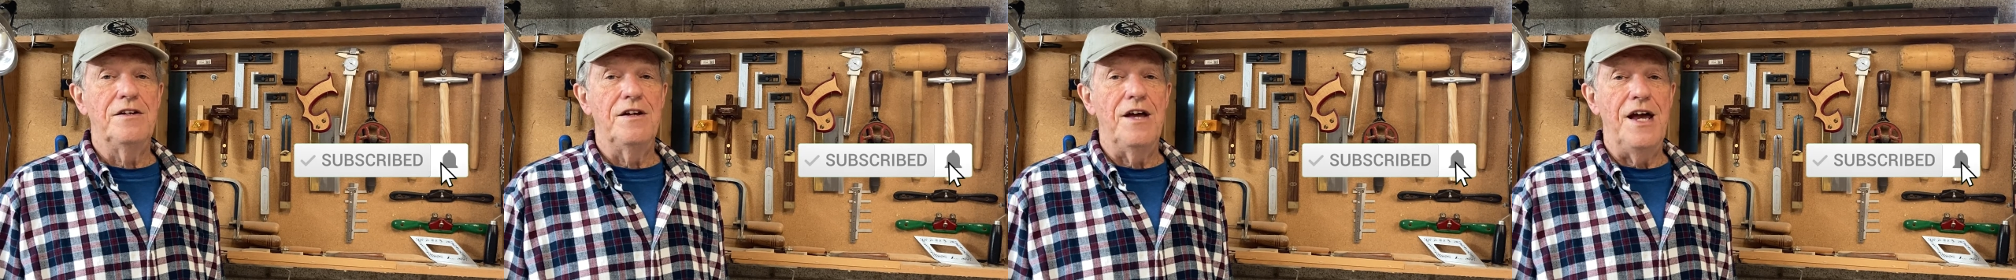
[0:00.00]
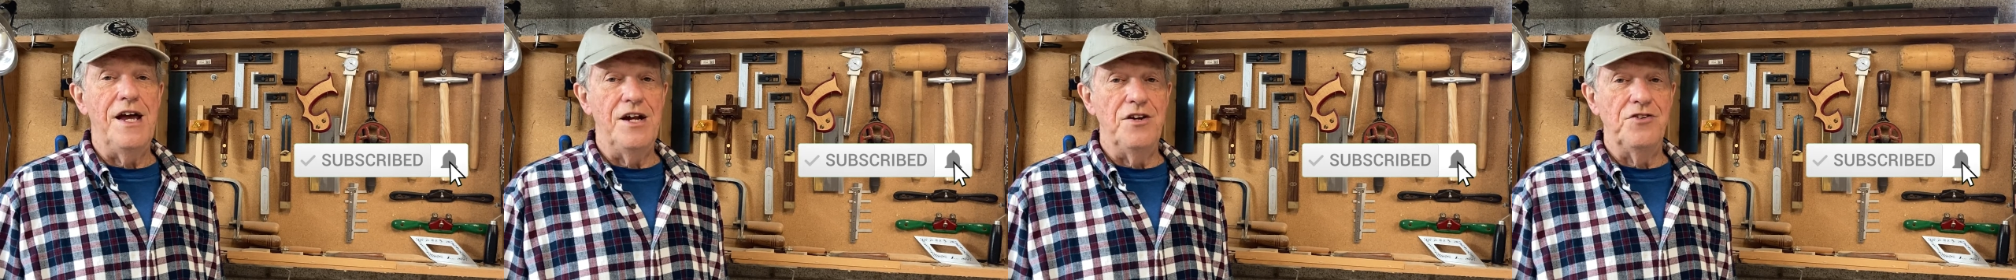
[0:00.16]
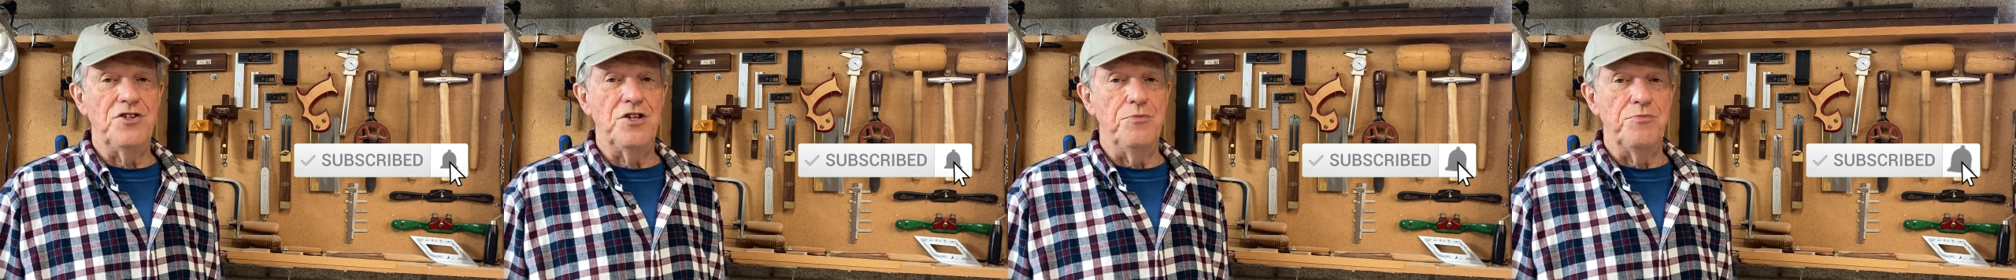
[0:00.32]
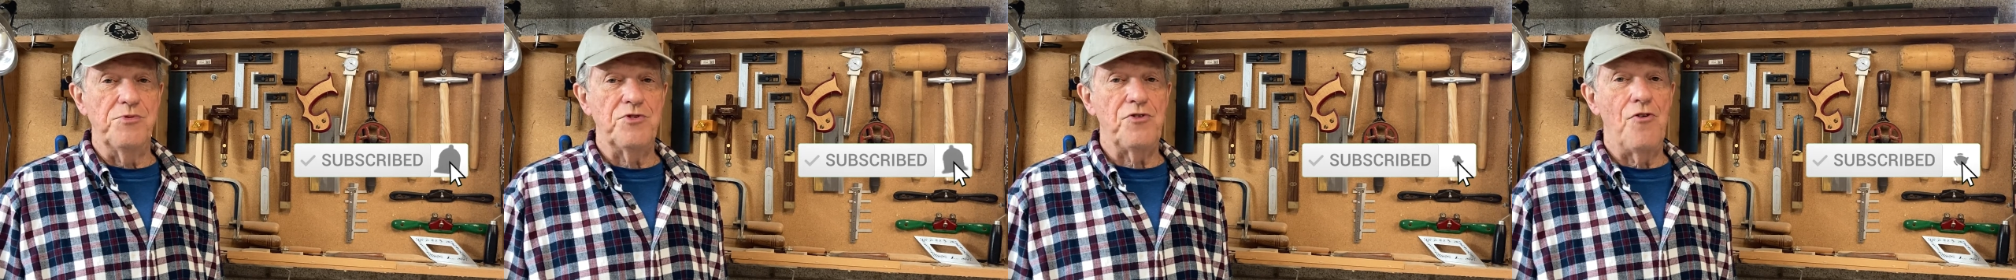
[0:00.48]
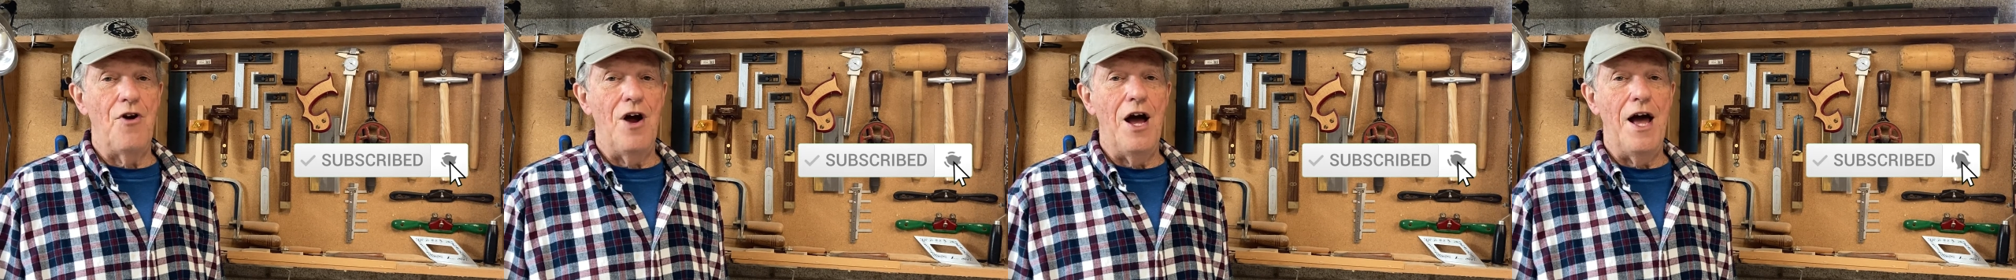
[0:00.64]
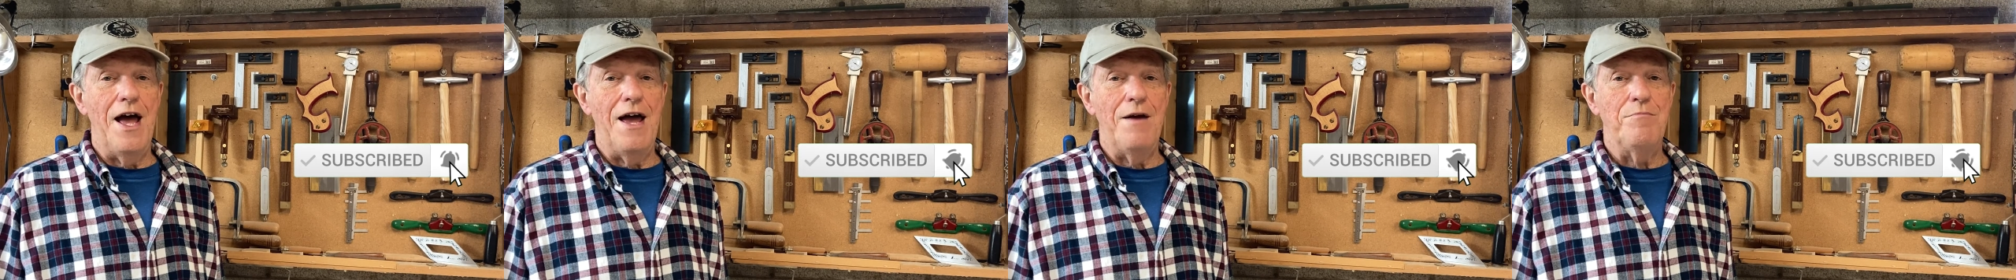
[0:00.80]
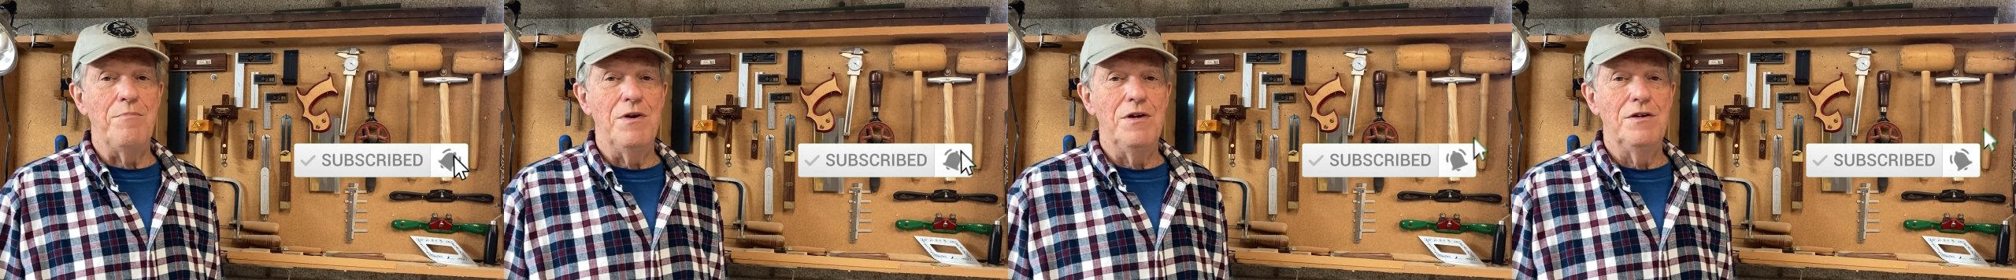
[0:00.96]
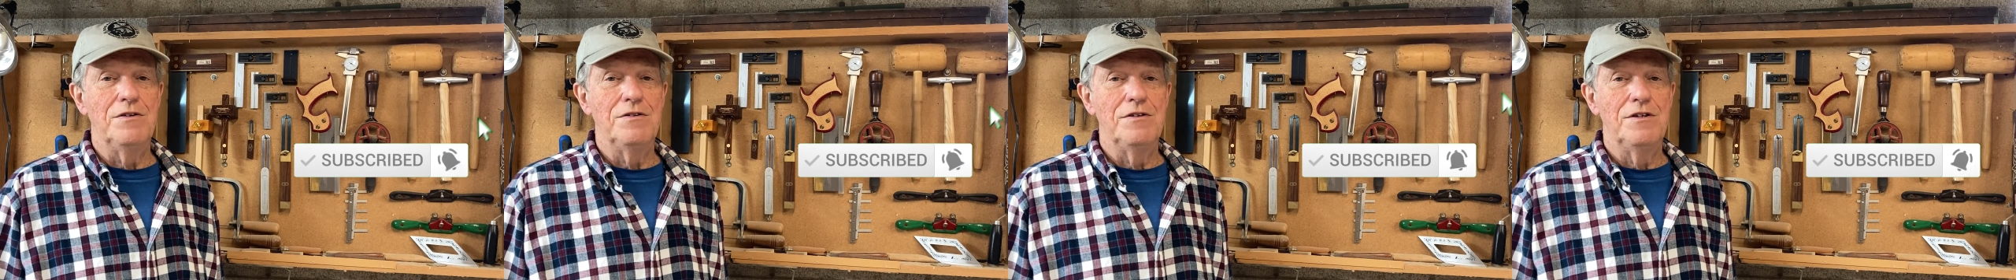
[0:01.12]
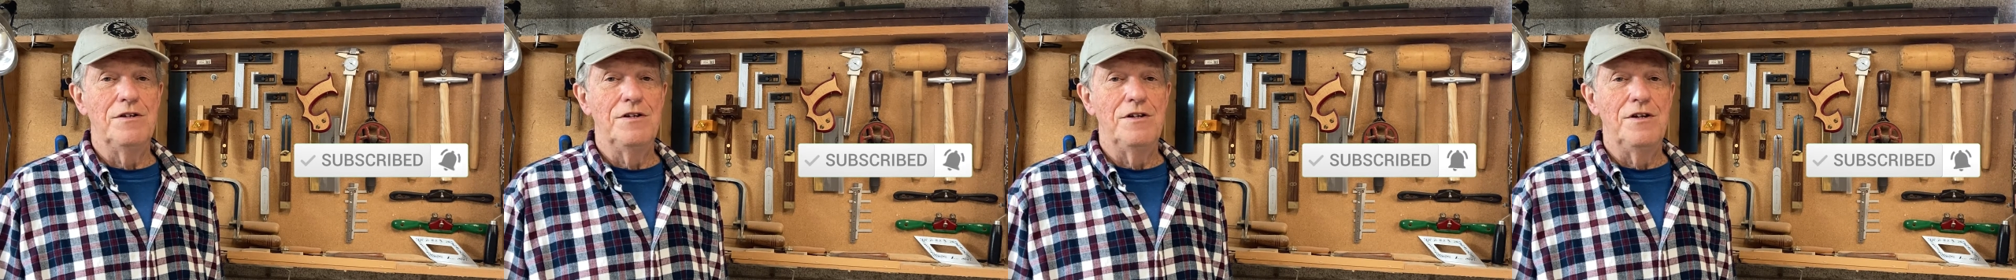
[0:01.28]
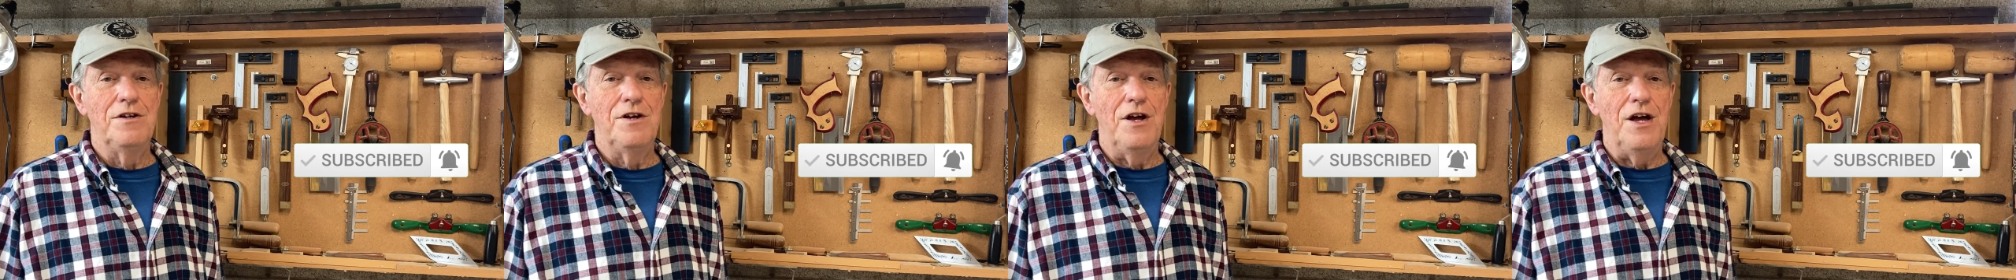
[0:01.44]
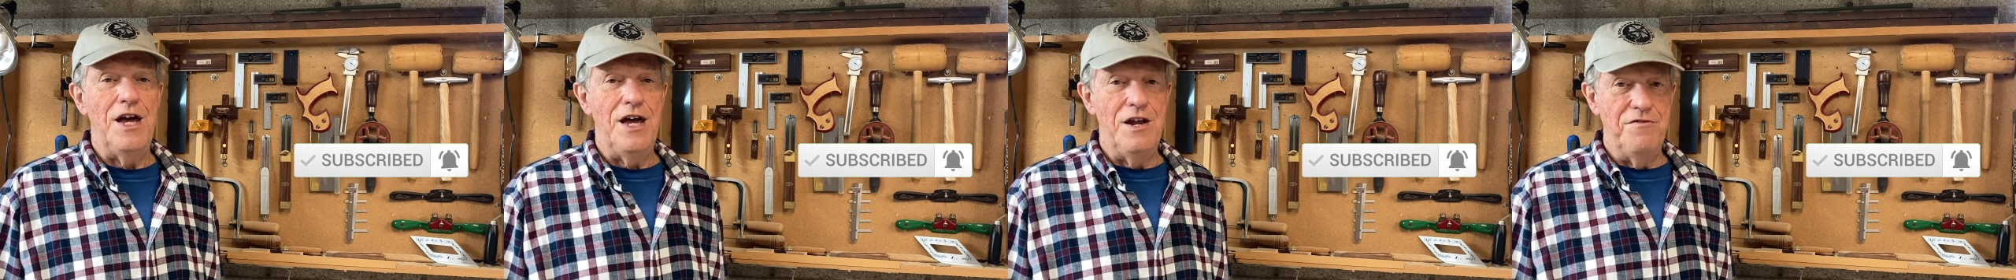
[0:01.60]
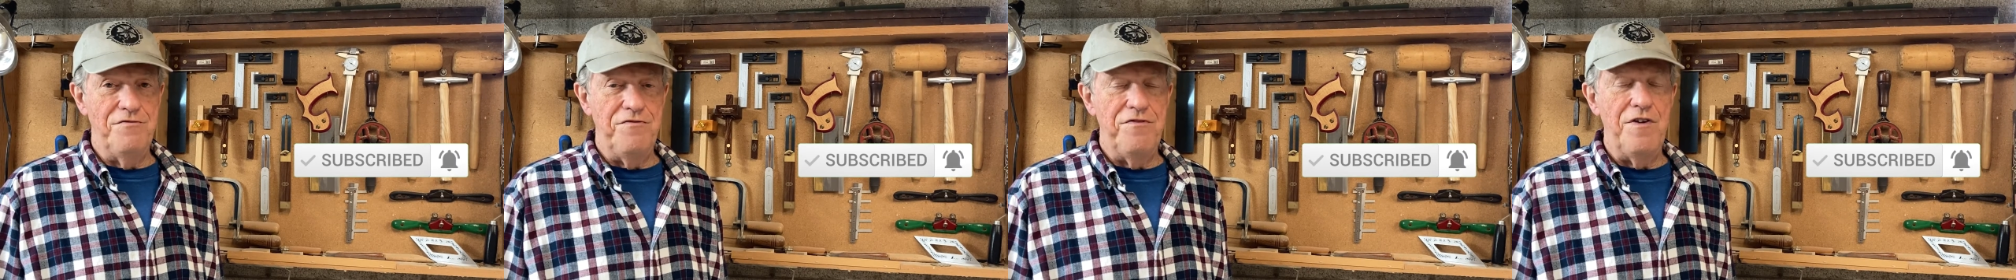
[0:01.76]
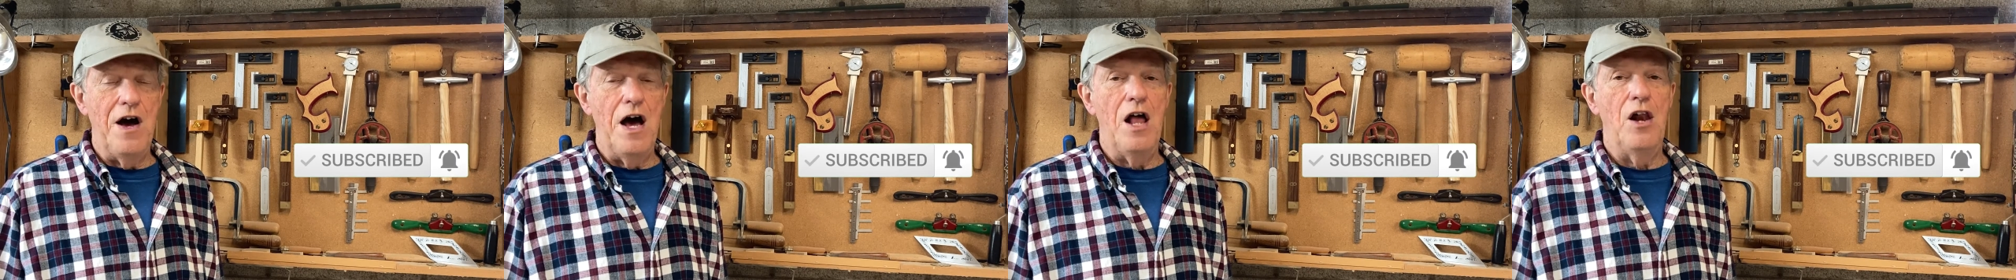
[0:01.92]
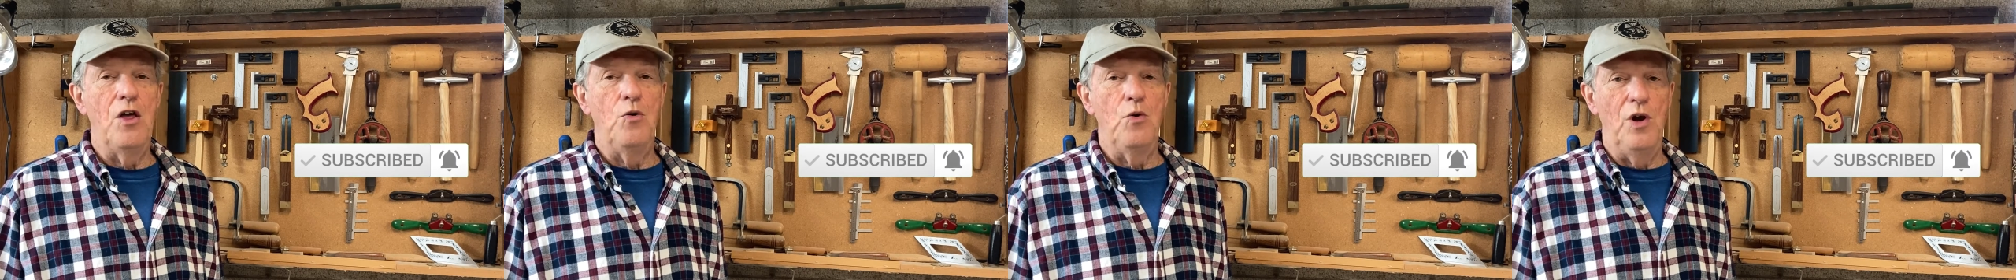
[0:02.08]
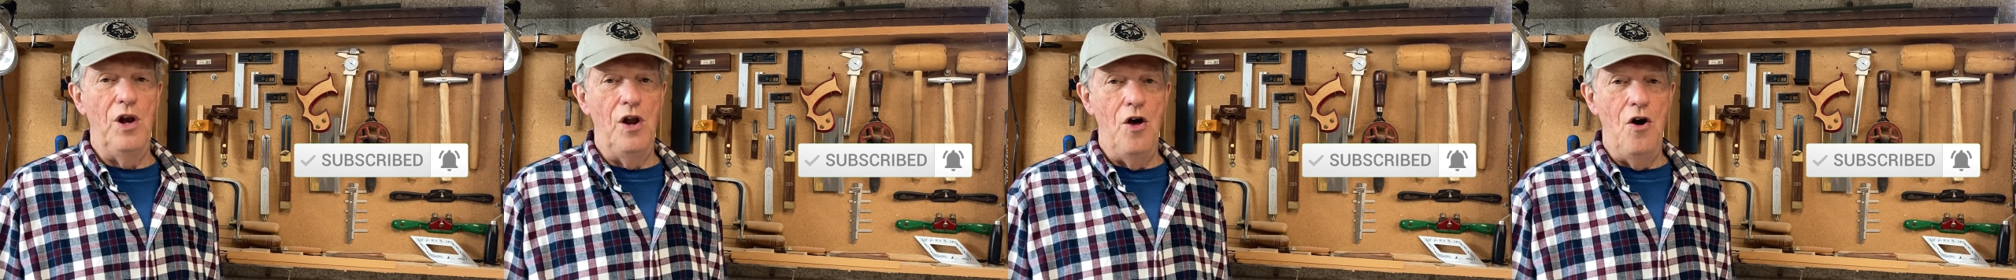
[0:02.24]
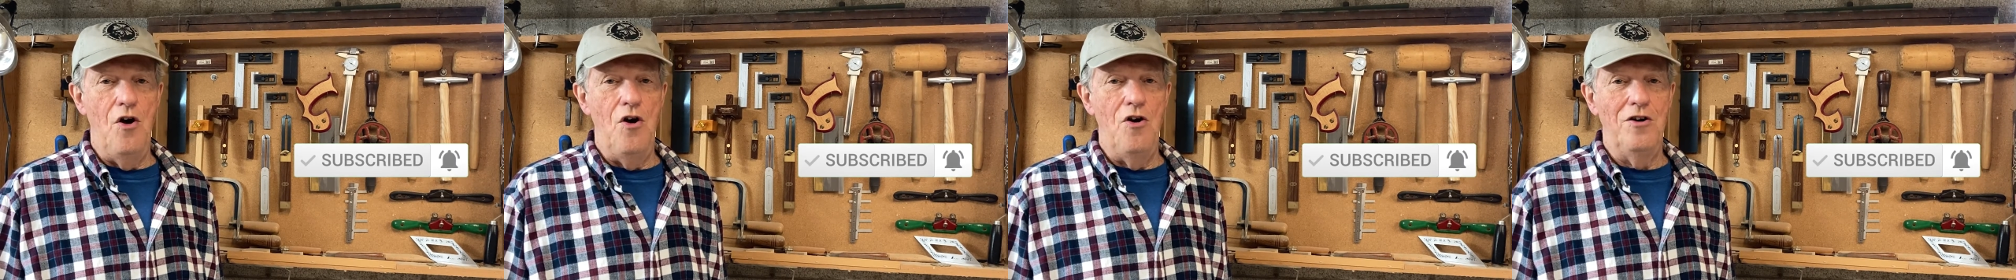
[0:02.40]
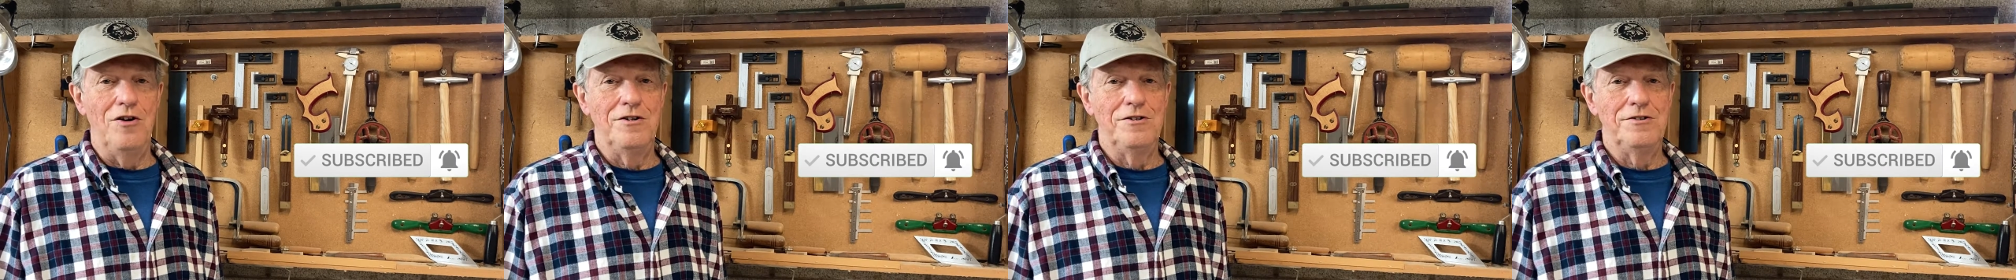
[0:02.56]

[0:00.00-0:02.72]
and subscribe and follow along.